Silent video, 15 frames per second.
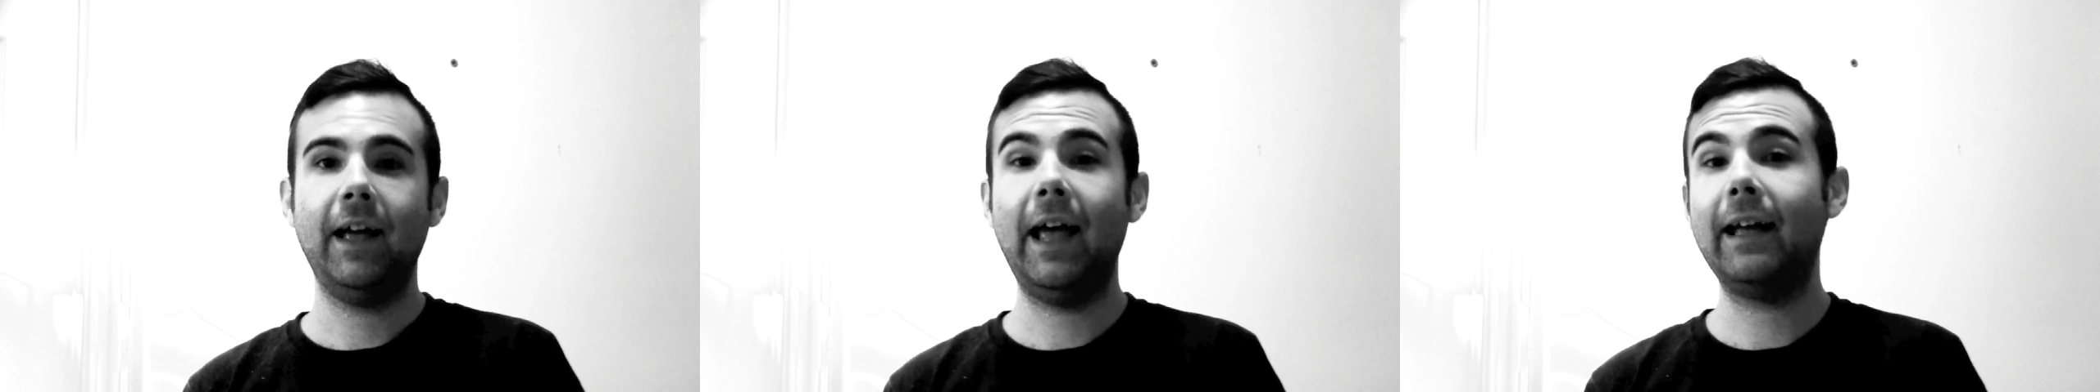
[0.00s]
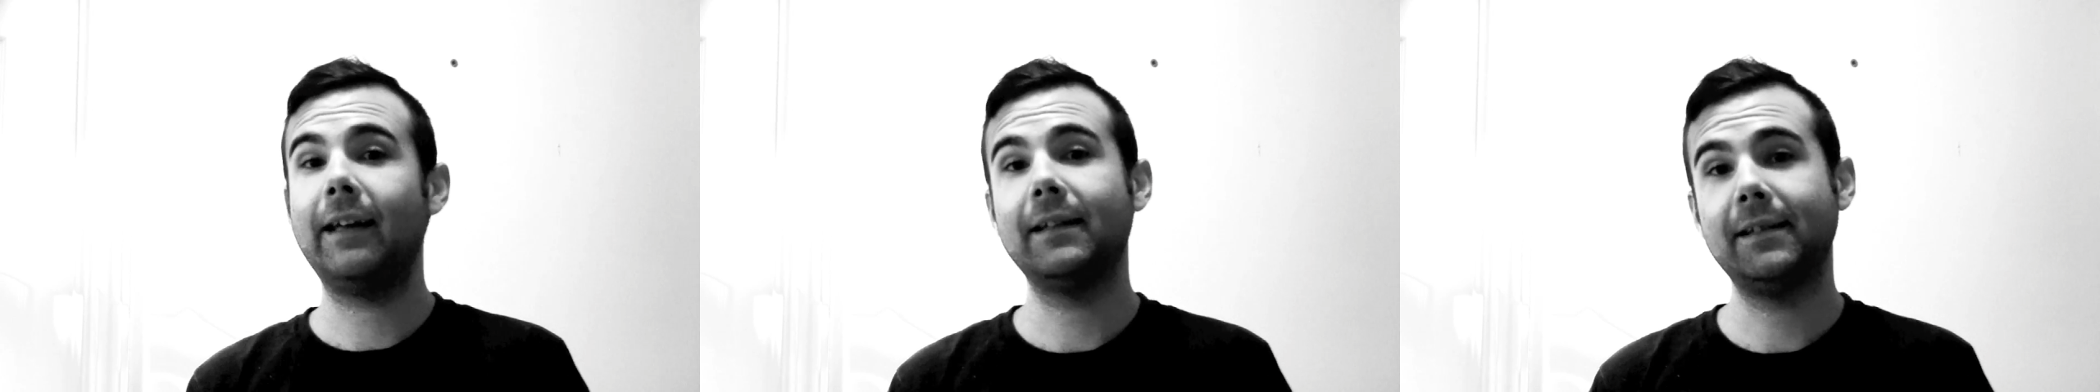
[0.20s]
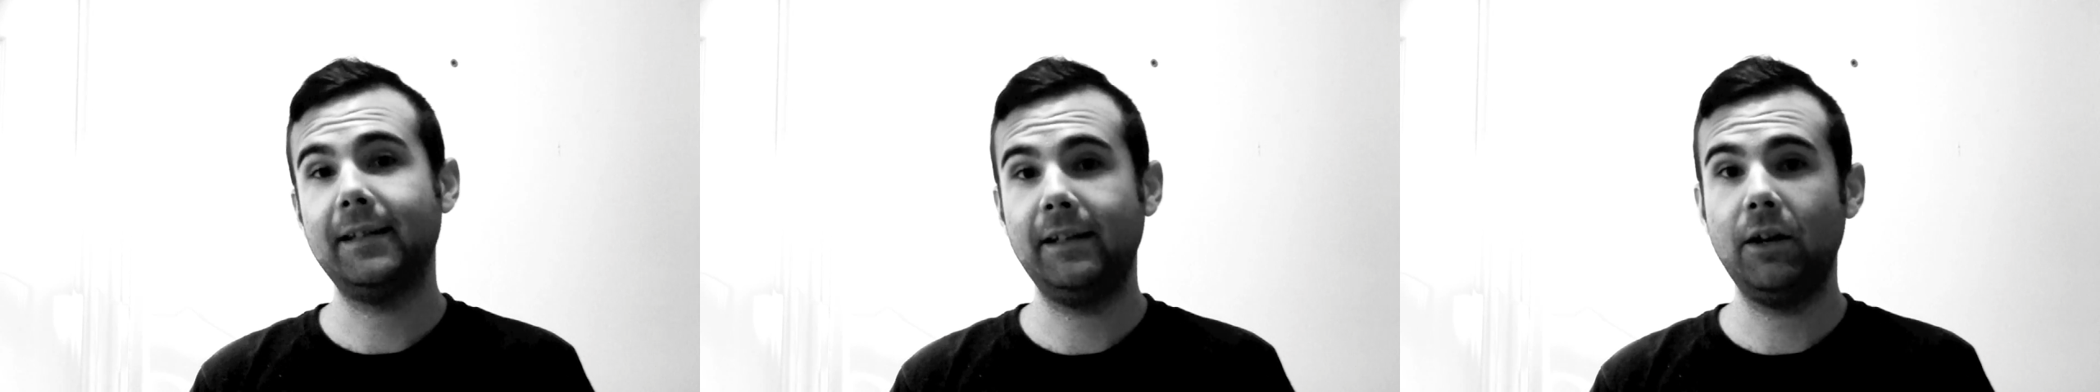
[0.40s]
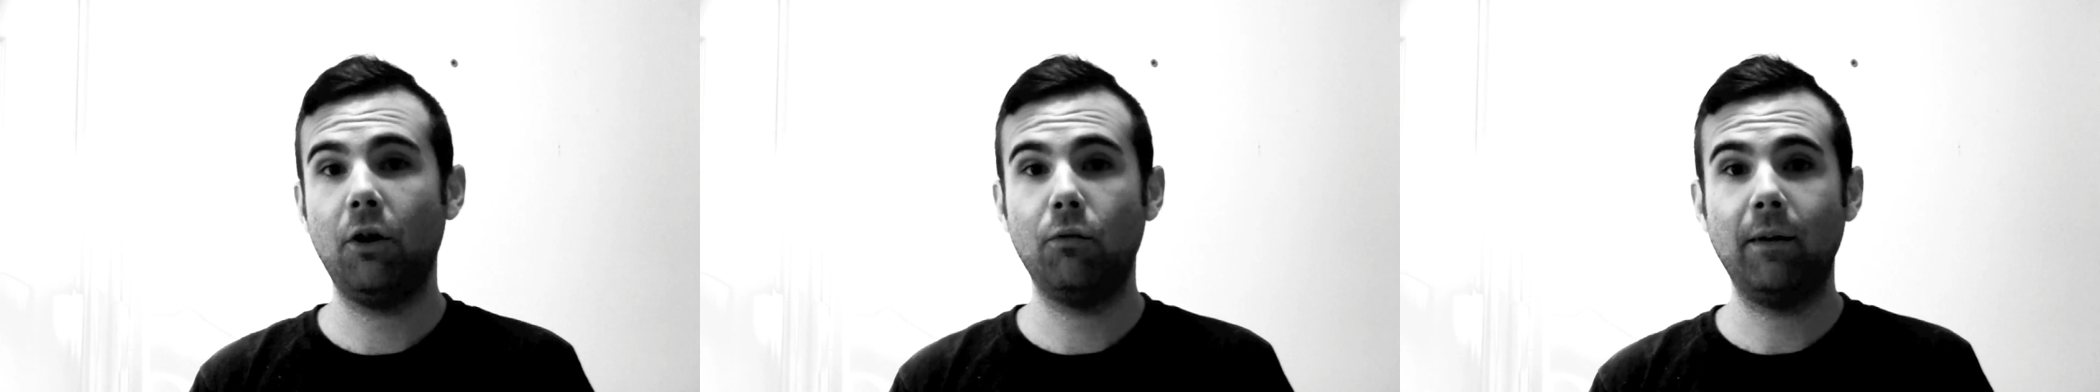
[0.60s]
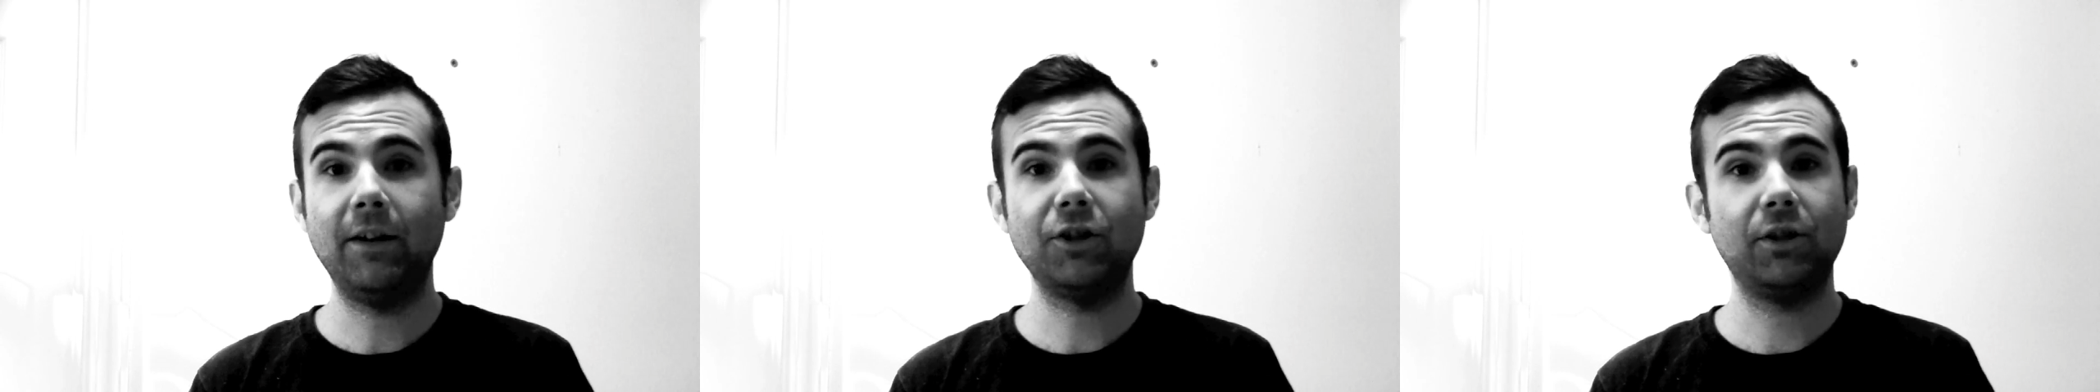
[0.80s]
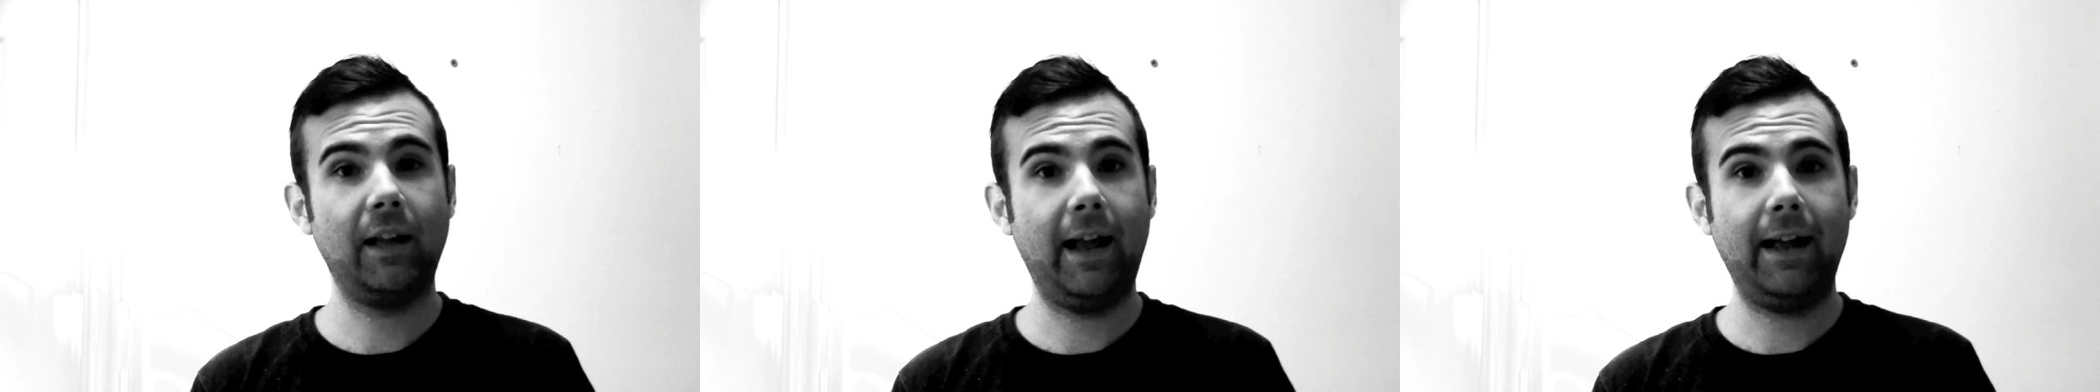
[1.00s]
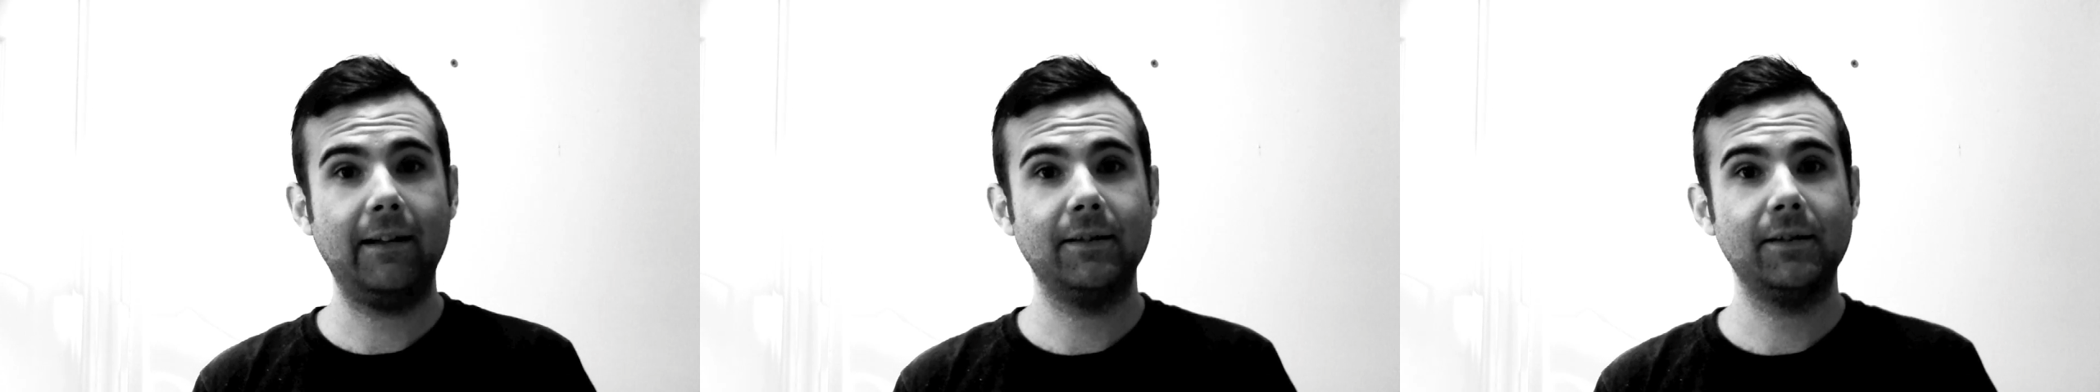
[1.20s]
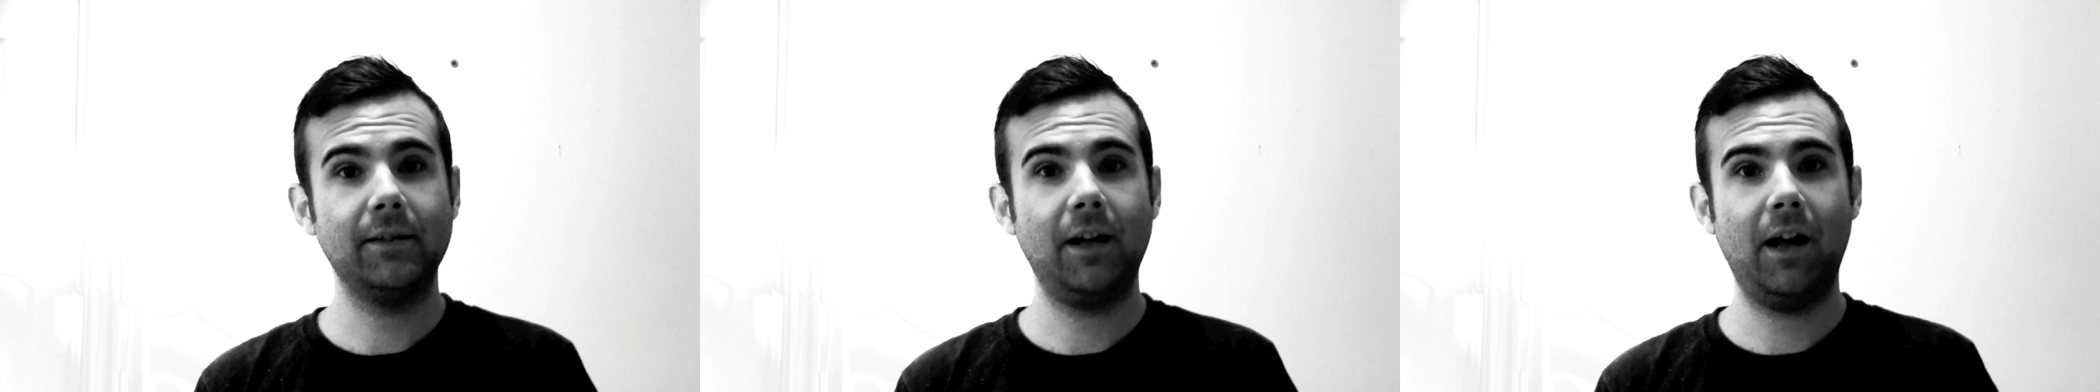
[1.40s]
and casino rich
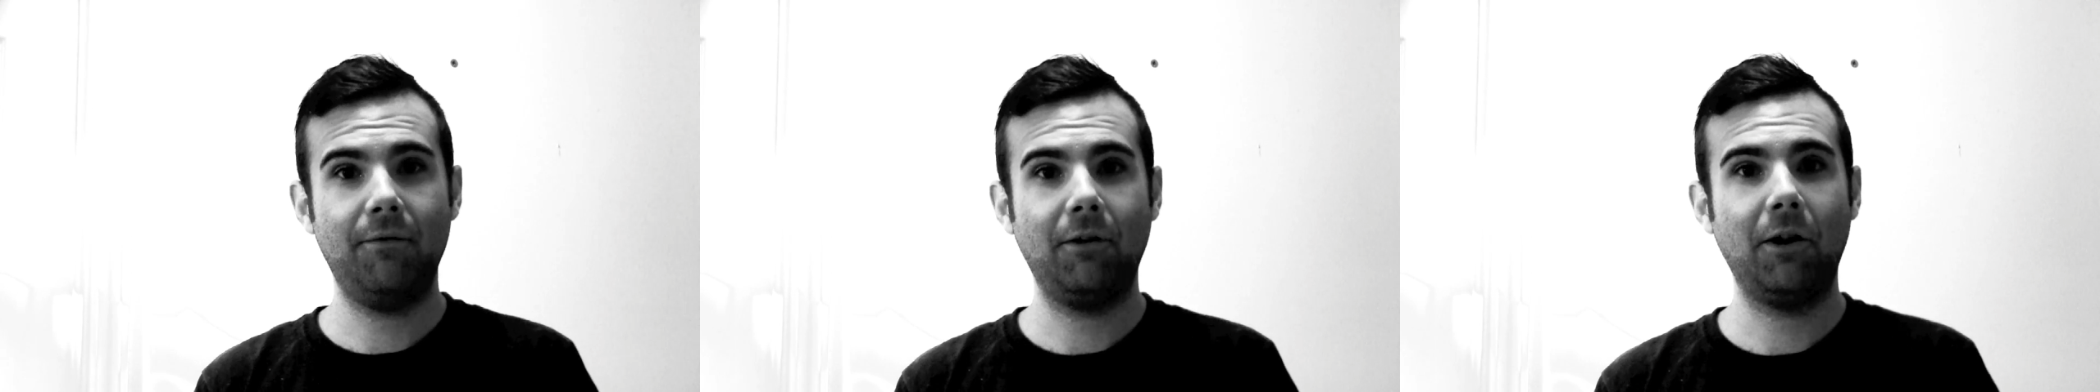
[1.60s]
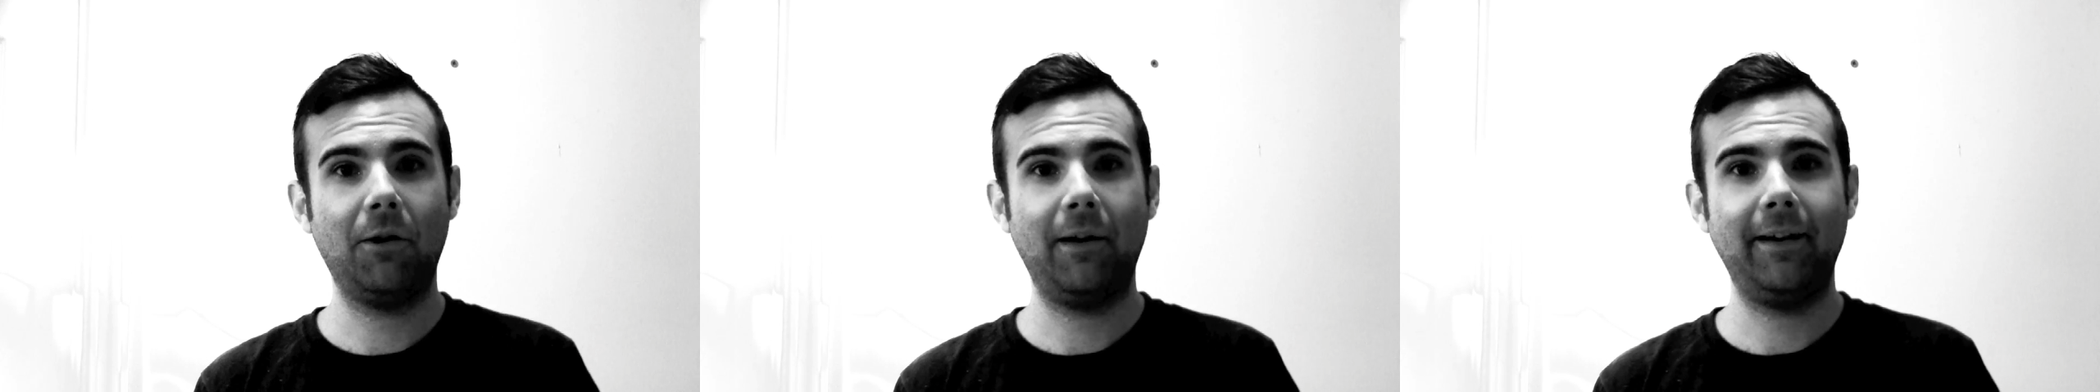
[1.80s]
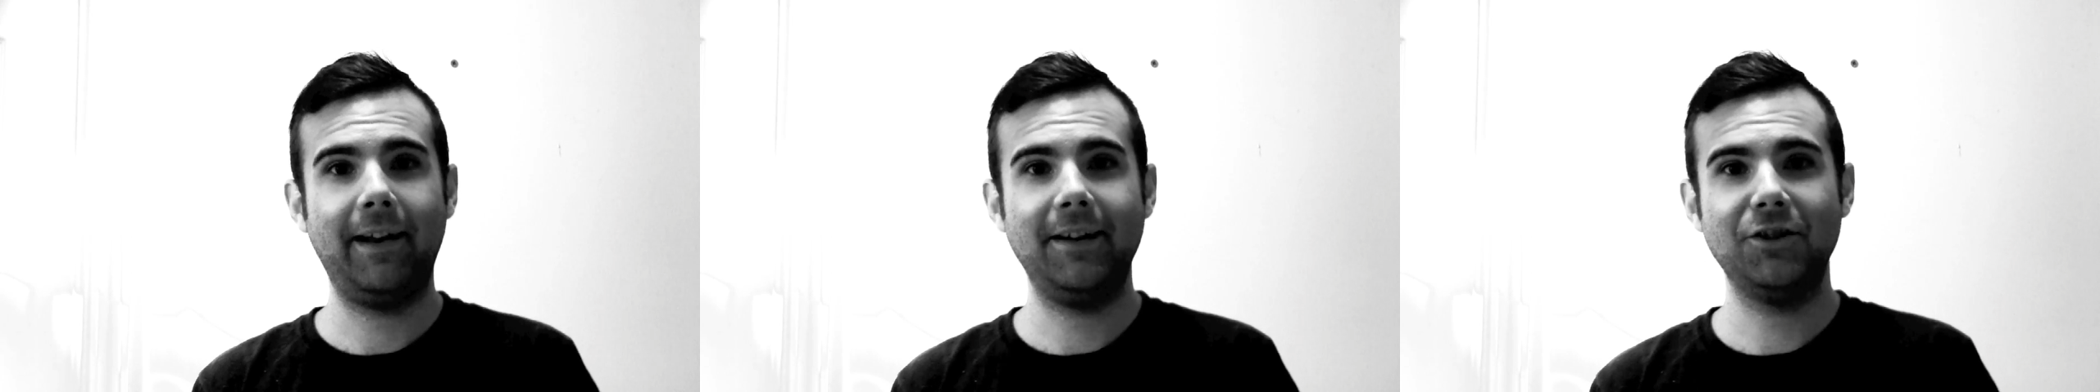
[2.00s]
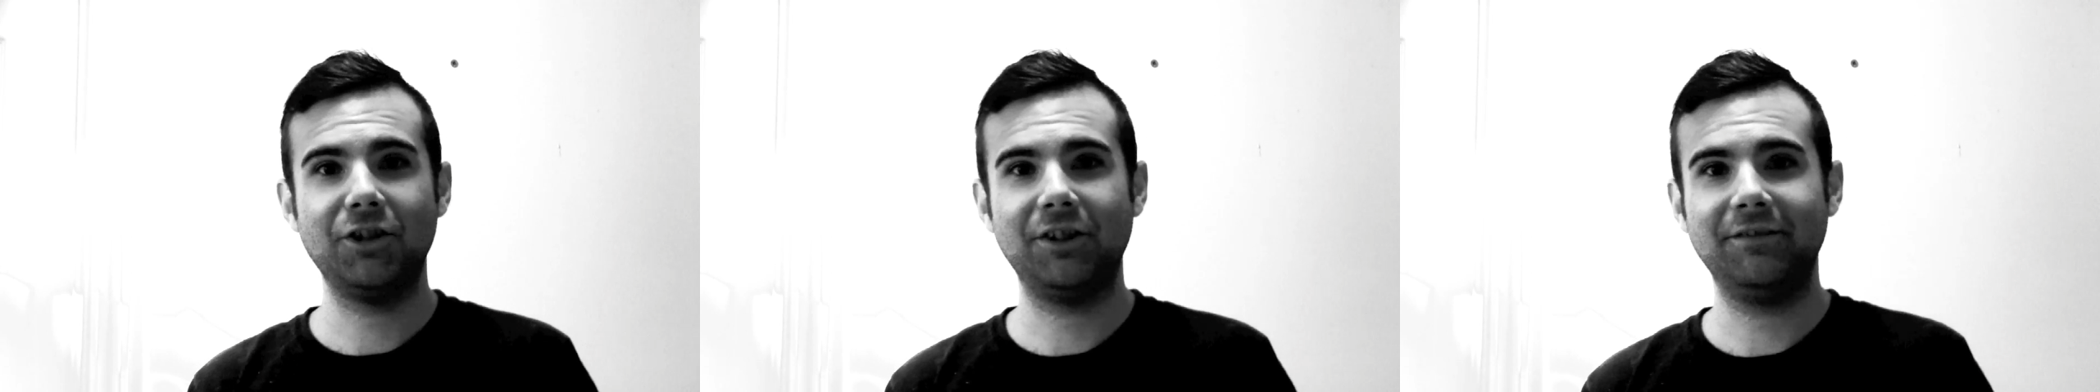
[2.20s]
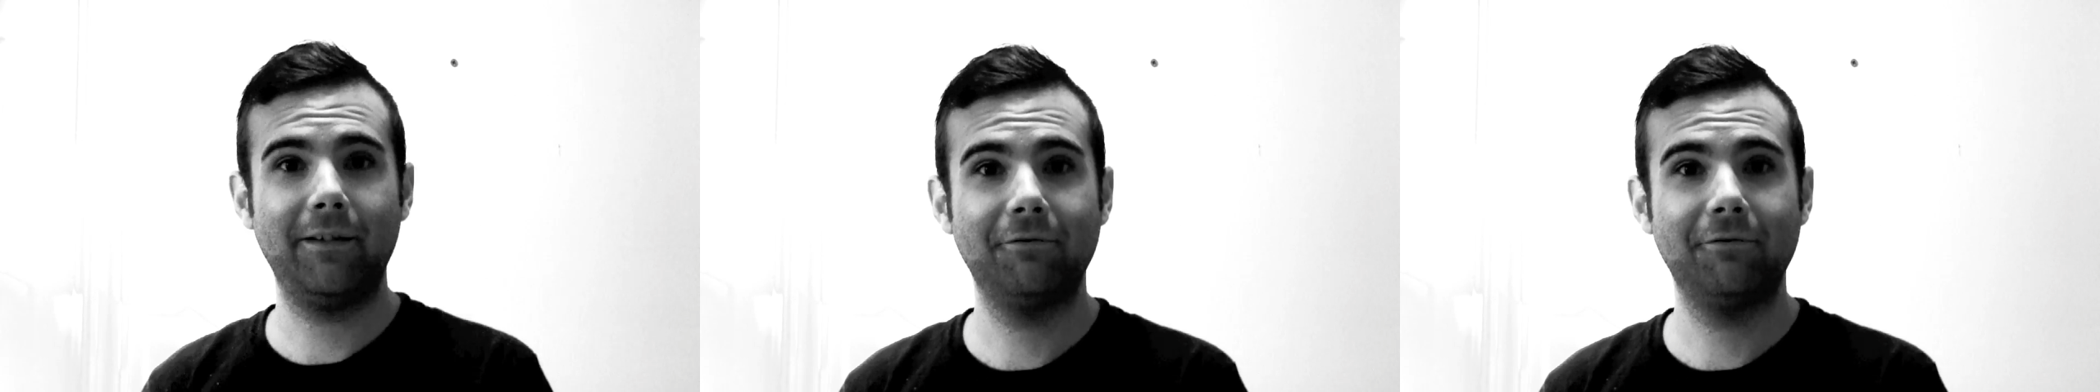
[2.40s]
lands of our great nation.